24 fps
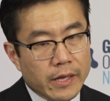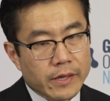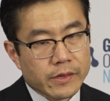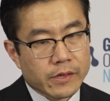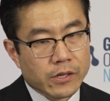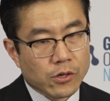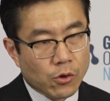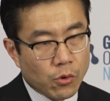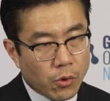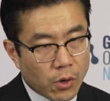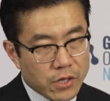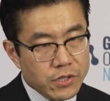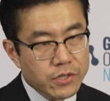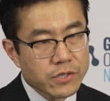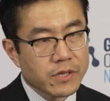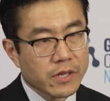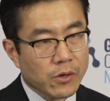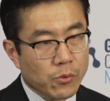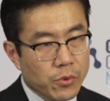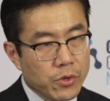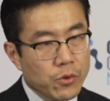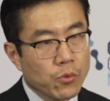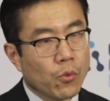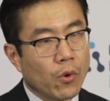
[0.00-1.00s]
The question
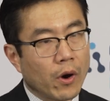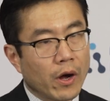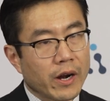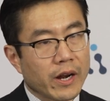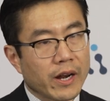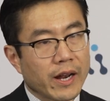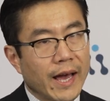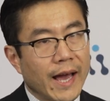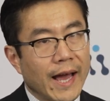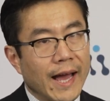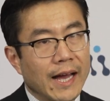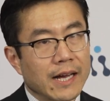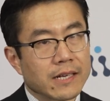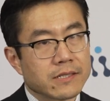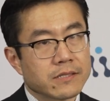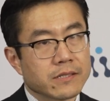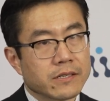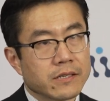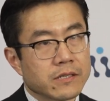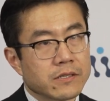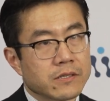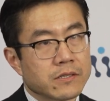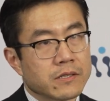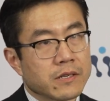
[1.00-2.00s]
that we wanted to
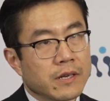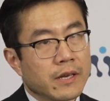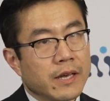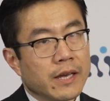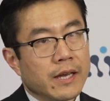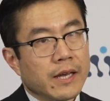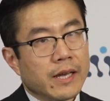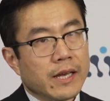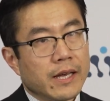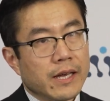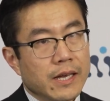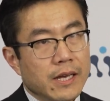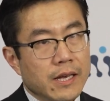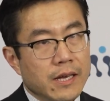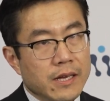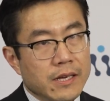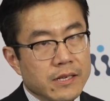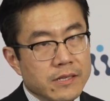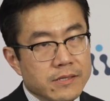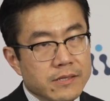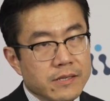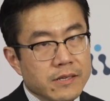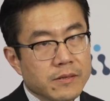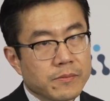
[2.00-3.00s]
ask is,
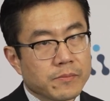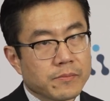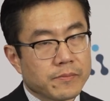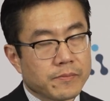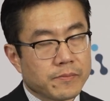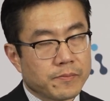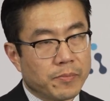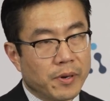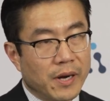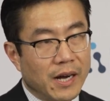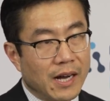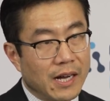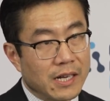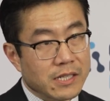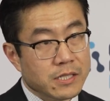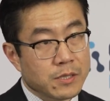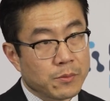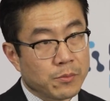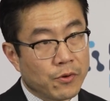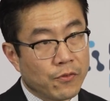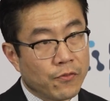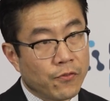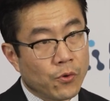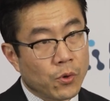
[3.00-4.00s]
is it
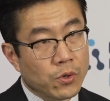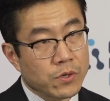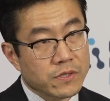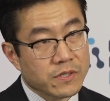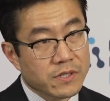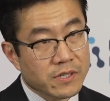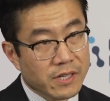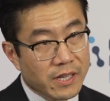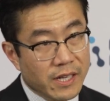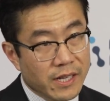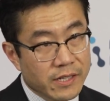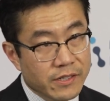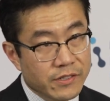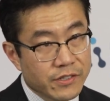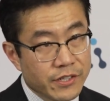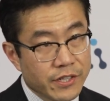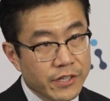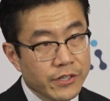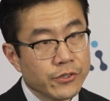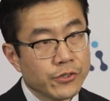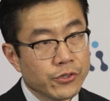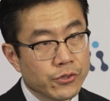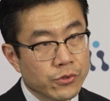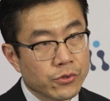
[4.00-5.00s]
possible for us to
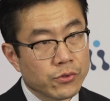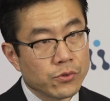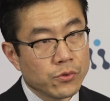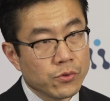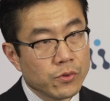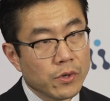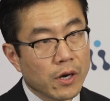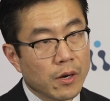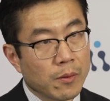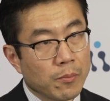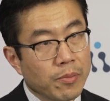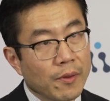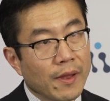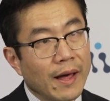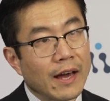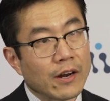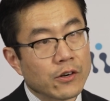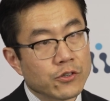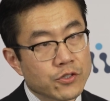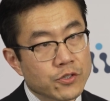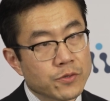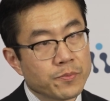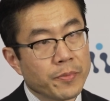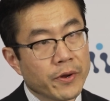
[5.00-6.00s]
continue a
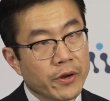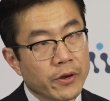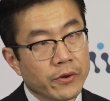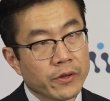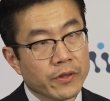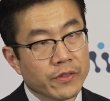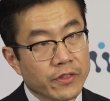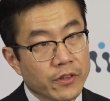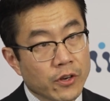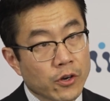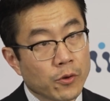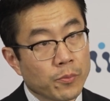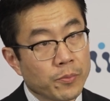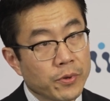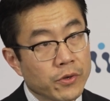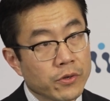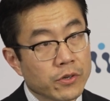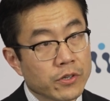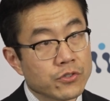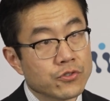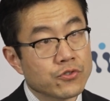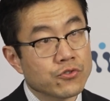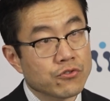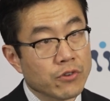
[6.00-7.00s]
bladder sparing
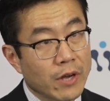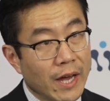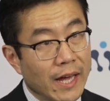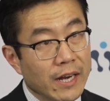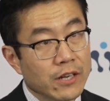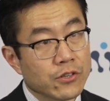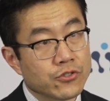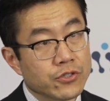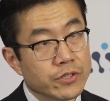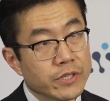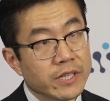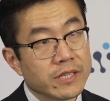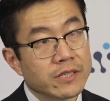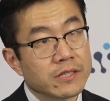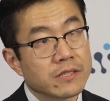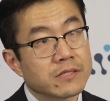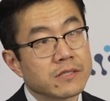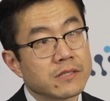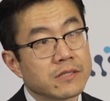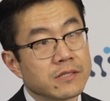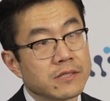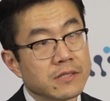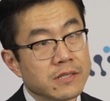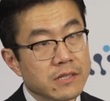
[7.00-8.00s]
therapeutic strategy in this
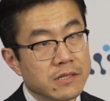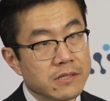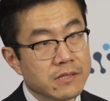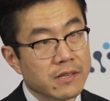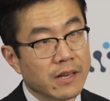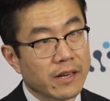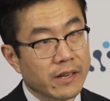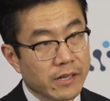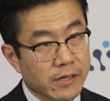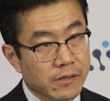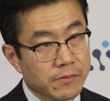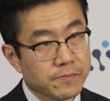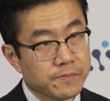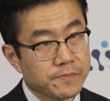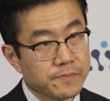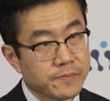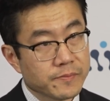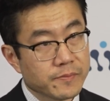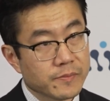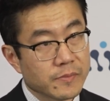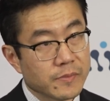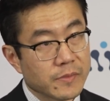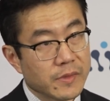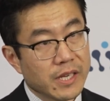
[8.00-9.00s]
disease setting,
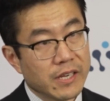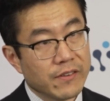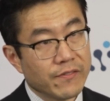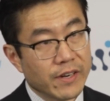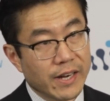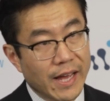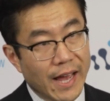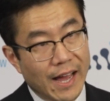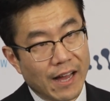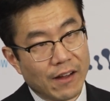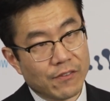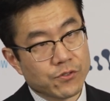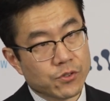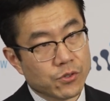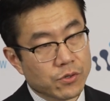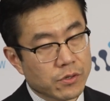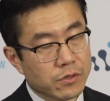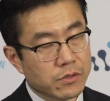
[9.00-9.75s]
even after